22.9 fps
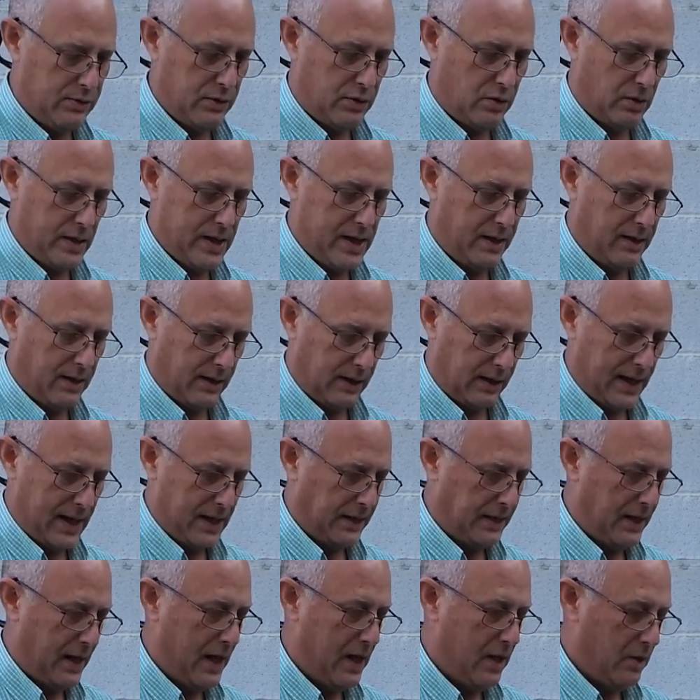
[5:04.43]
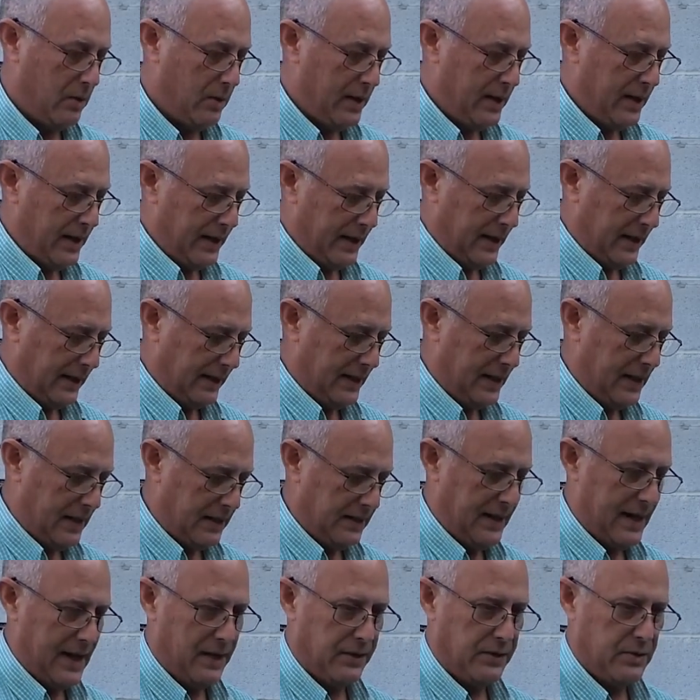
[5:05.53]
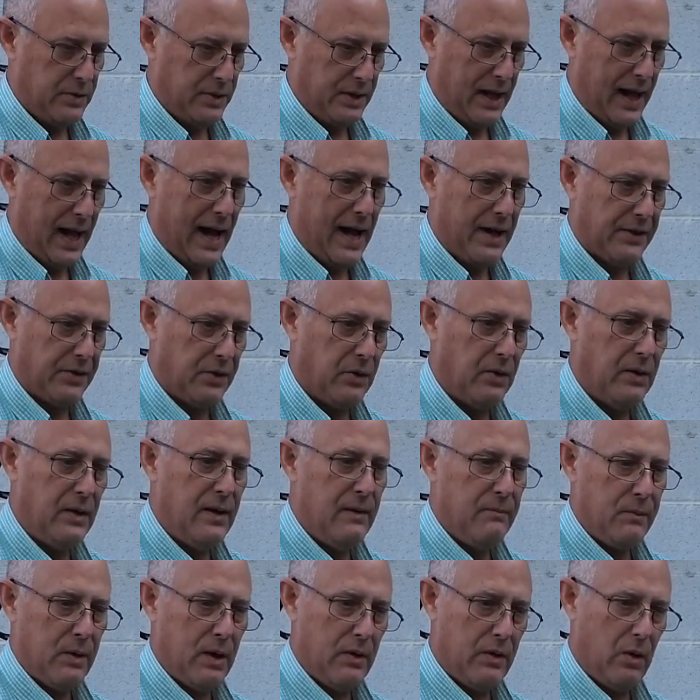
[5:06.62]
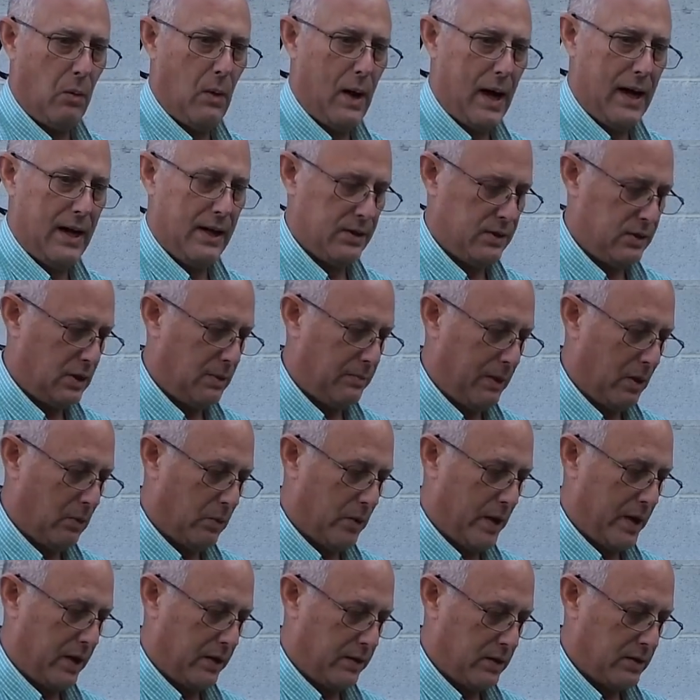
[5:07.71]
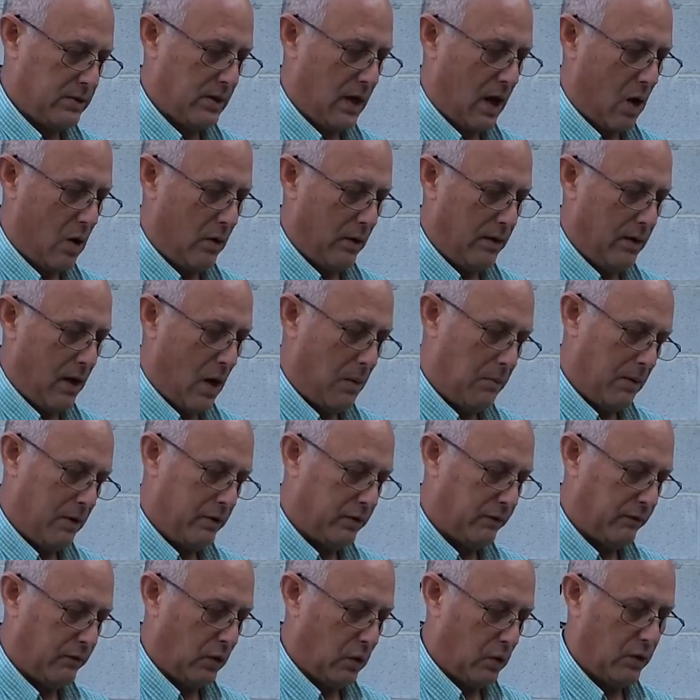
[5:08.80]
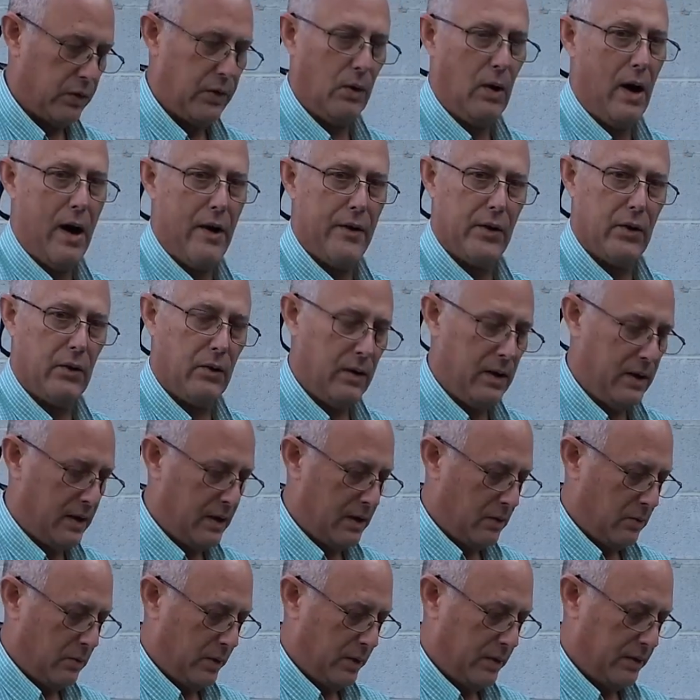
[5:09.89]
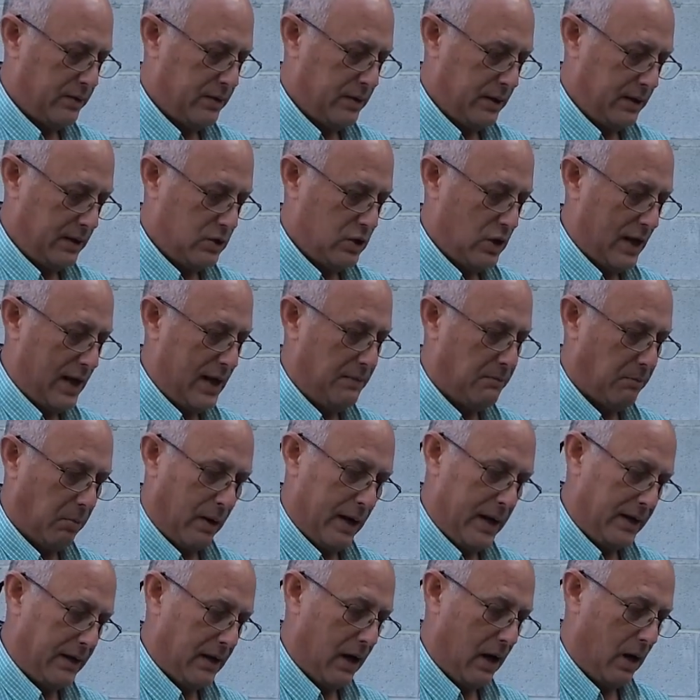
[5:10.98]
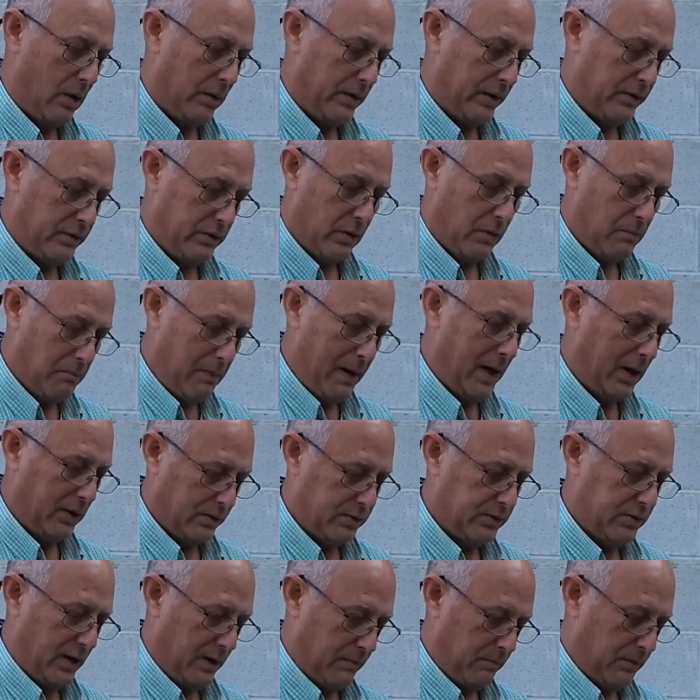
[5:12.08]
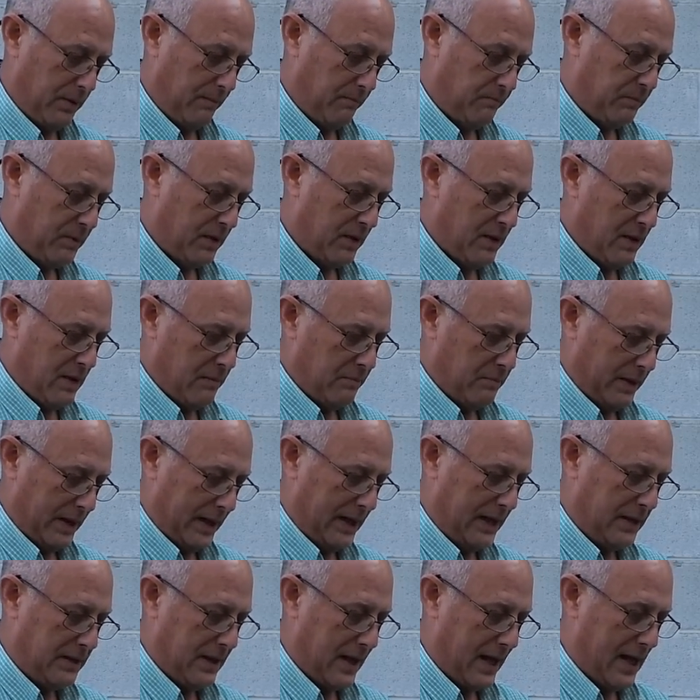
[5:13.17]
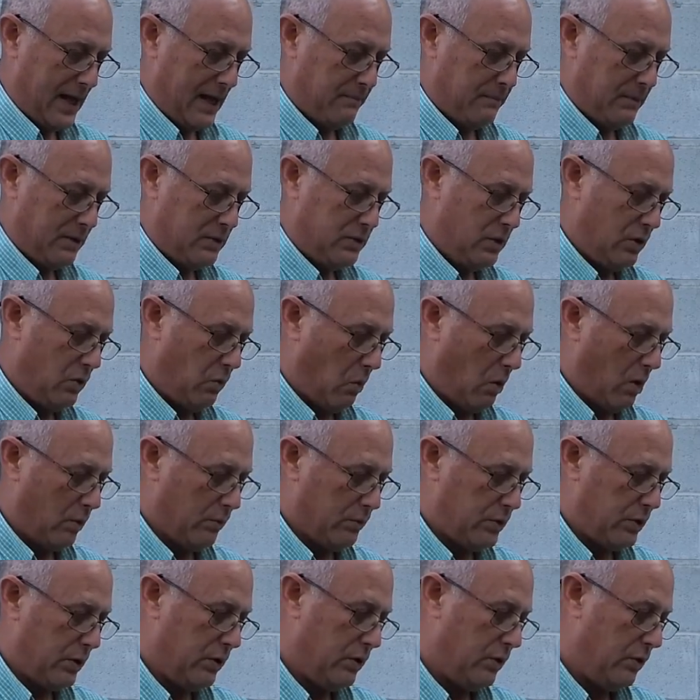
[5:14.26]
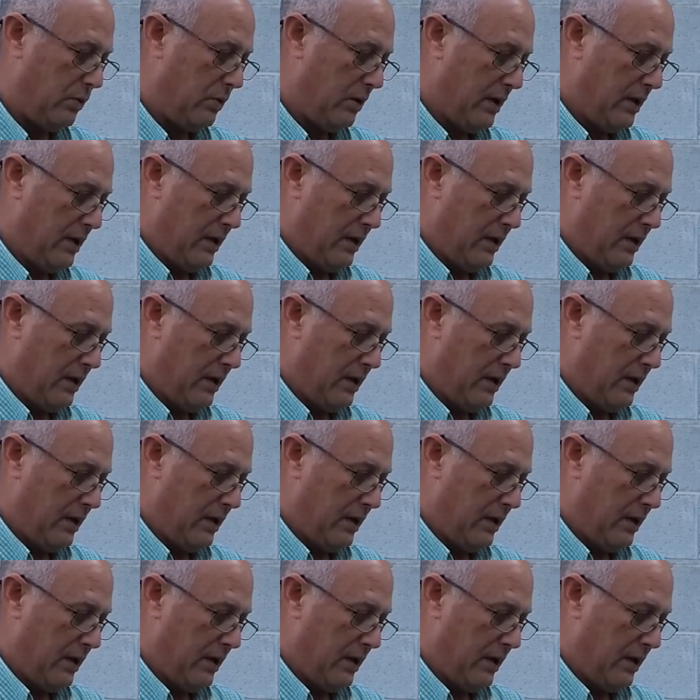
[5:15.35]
the trigger and let go and get it down to an idle. Otherwise, you'll be running the saw at almost full throttle with the chain brake on, and you'll melt something. But anytime that you want to